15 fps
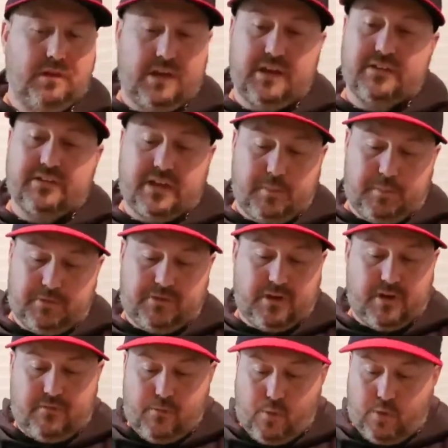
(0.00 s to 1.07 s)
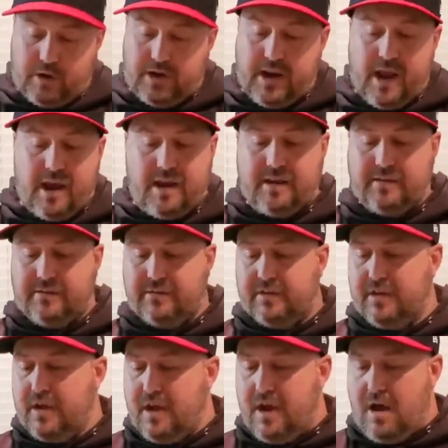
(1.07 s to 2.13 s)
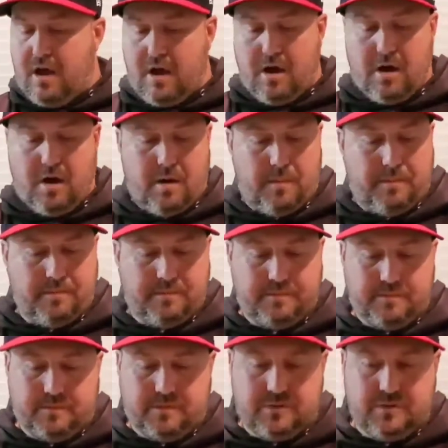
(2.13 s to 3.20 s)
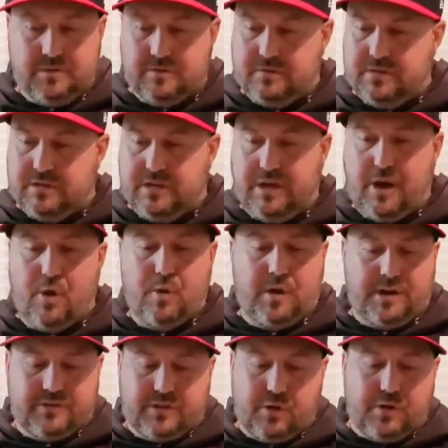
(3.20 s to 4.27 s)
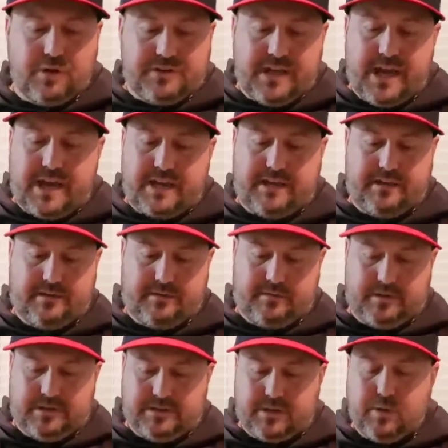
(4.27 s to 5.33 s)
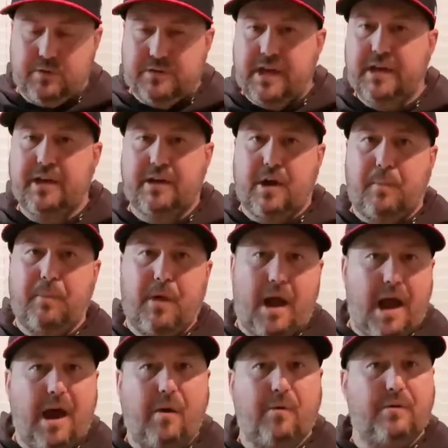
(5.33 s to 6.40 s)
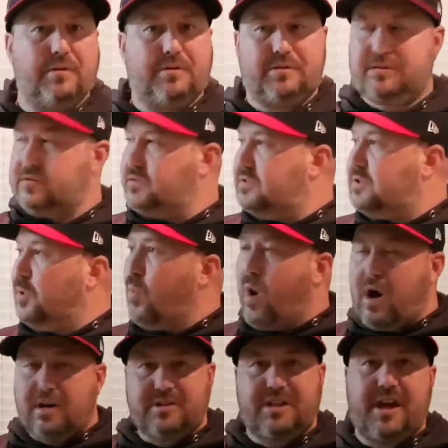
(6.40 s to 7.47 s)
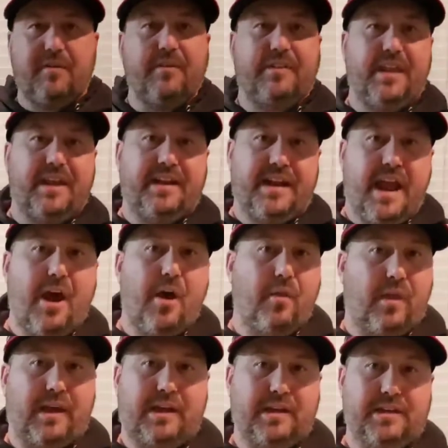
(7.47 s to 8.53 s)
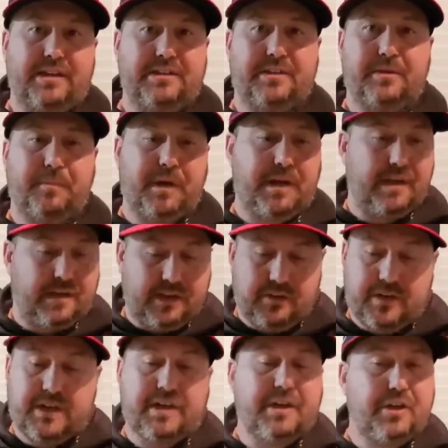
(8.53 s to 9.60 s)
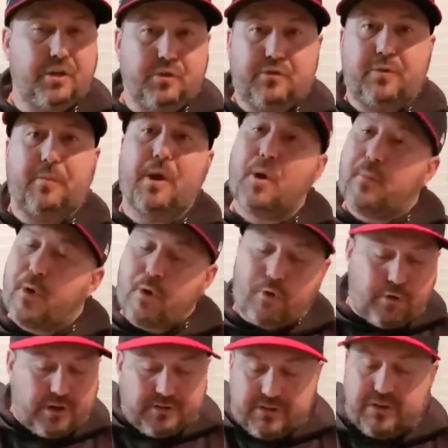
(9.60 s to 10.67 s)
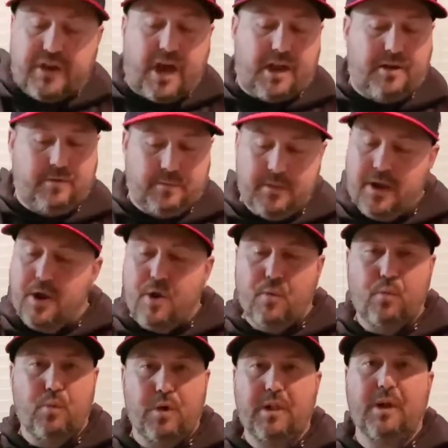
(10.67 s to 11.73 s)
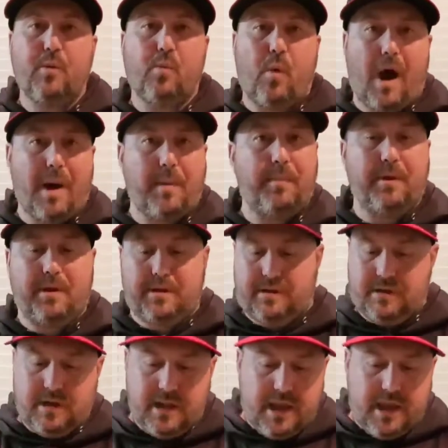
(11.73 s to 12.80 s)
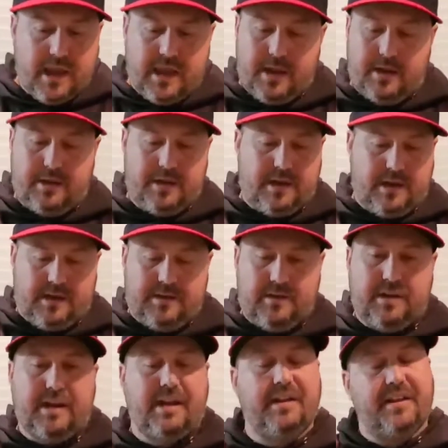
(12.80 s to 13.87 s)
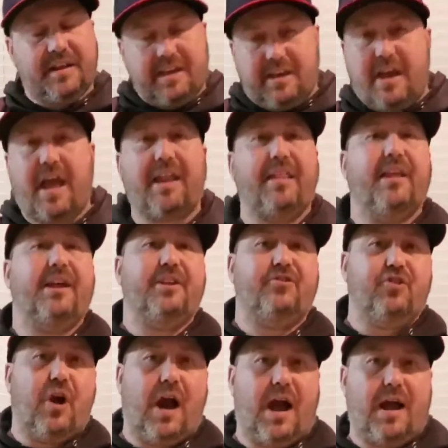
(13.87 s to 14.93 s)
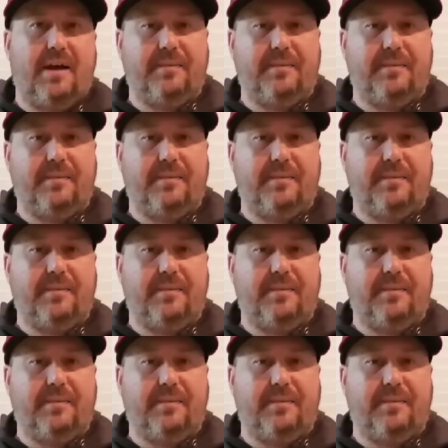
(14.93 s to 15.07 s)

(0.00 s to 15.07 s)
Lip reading: Yes, keep yourself organized. You know, it's gonna take a couple of hours to wash everything down like it needs to be, and you need to use some elbow grease. You got to really wipe it, and then you got to let it dry.